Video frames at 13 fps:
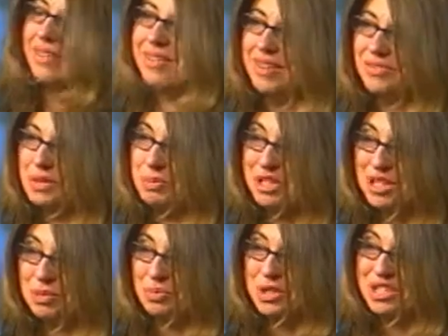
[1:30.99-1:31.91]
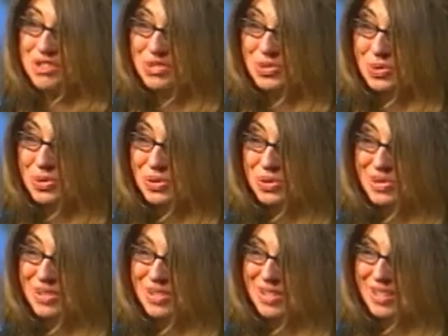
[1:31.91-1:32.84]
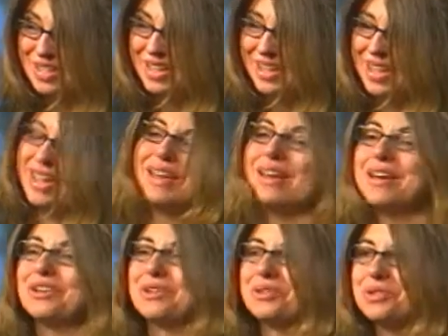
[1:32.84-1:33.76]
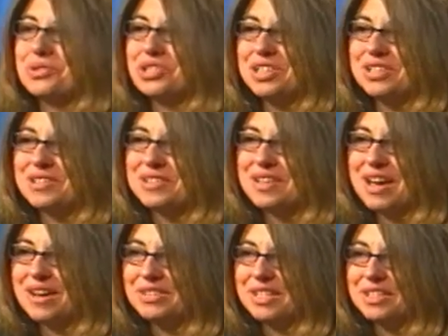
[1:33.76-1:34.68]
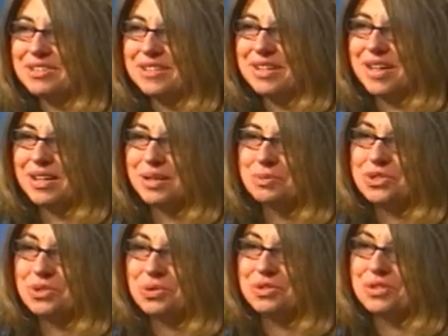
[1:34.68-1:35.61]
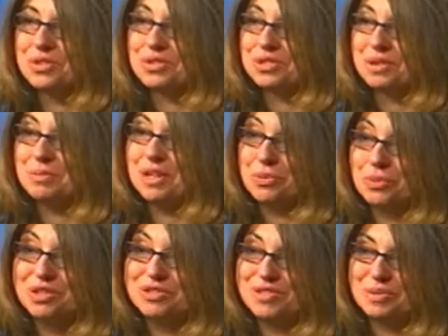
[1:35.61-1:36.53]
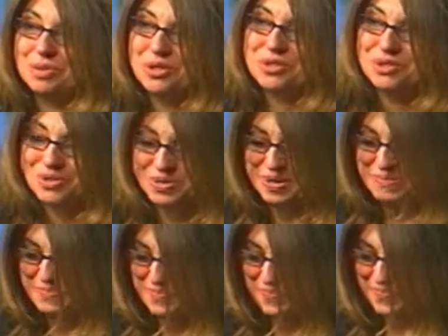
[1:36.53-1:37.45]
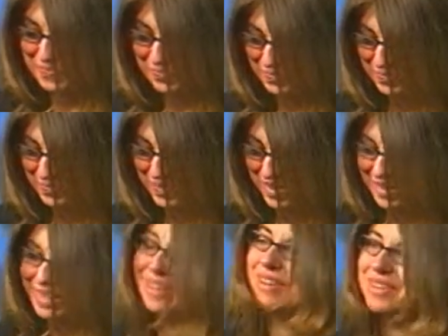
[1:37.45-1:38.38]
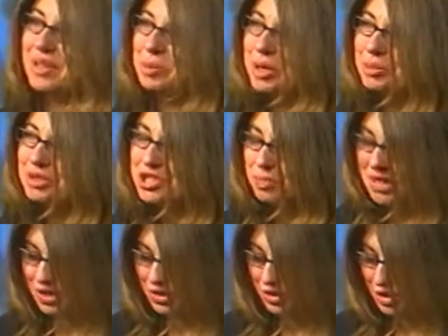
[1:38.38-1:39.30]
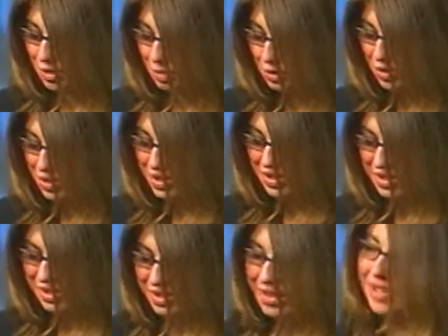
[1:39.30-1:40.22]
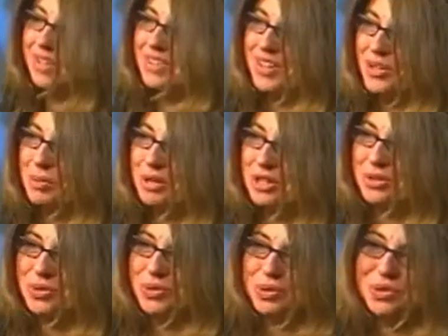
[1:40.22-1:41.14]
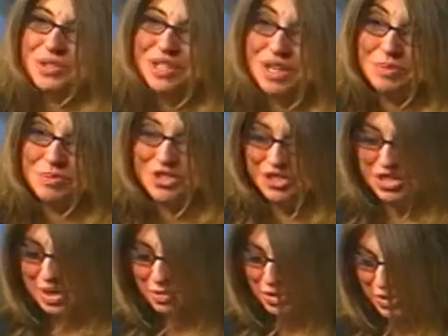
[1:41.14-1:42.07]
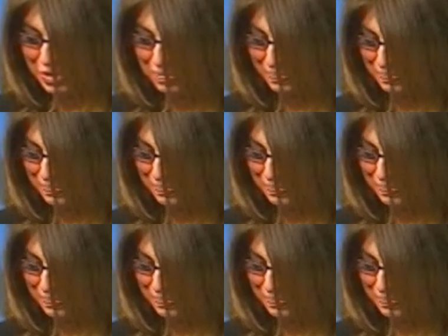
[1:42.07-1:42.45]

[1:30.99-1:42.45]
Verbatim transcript: Everybody Brings Noodles. And although she doesn't have any today, I'm told there are some at Wellesley Bookstore. They are published by Lerner Books, and they're about her old Cambridge neighborhood.